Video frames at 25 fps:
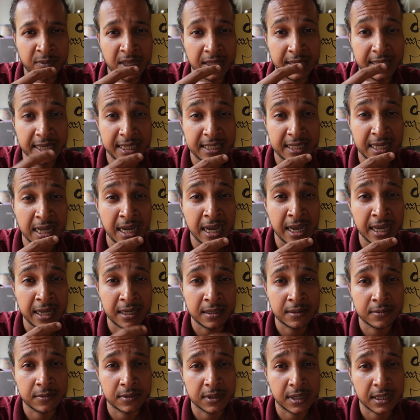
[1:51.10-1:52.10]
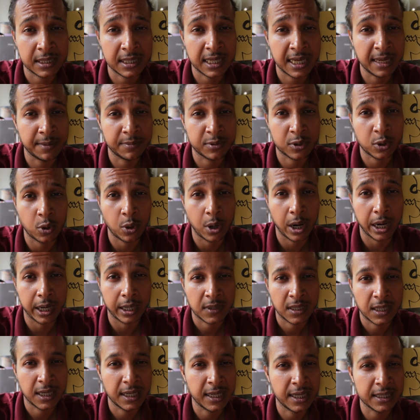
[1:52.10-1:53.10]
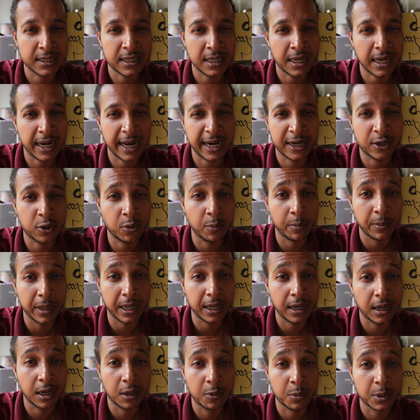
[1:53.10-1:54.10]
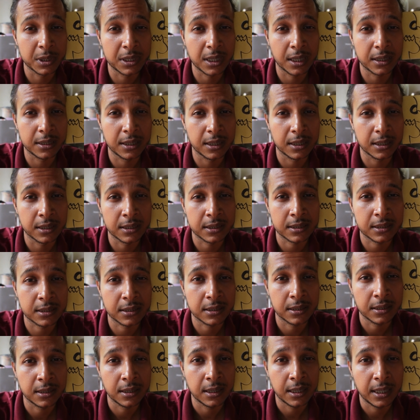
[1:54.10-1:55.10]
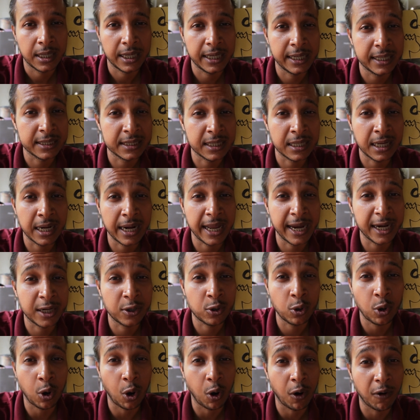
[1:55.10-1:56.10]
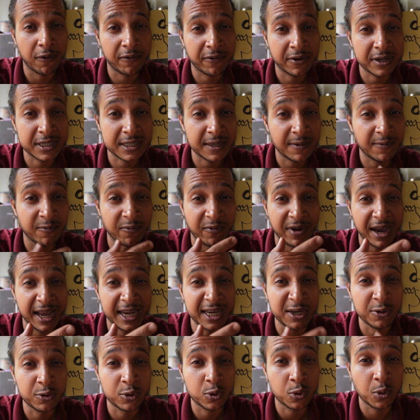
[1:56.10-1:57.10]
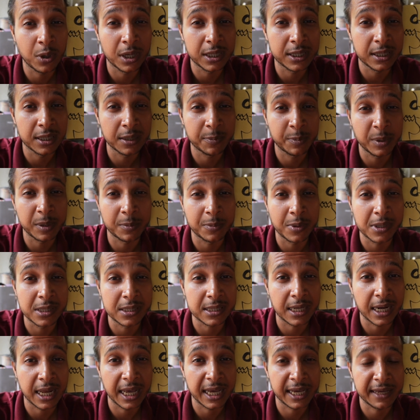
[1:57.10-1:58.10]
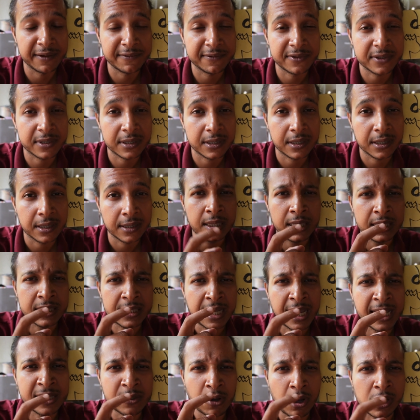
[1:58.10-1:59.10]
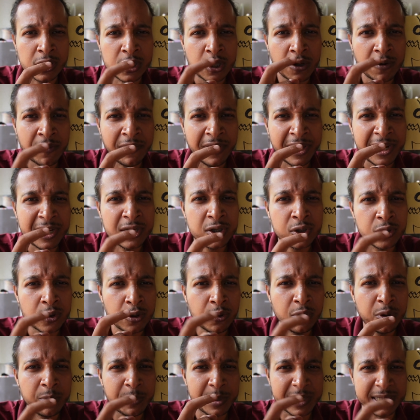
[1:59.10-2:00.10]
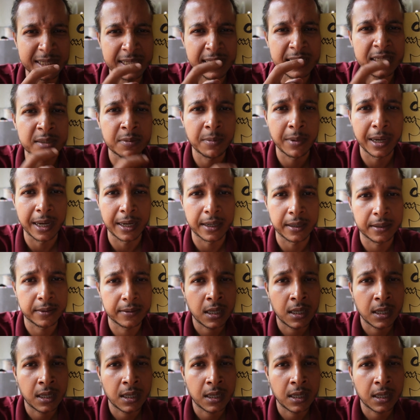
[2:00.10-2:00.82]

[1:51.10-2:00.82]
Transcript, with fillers: This guy just keeps quiet. He doesn't like to mingle with others. He doesn't like to offer some value to other people's lives. This guy is also a very shrewd businessman.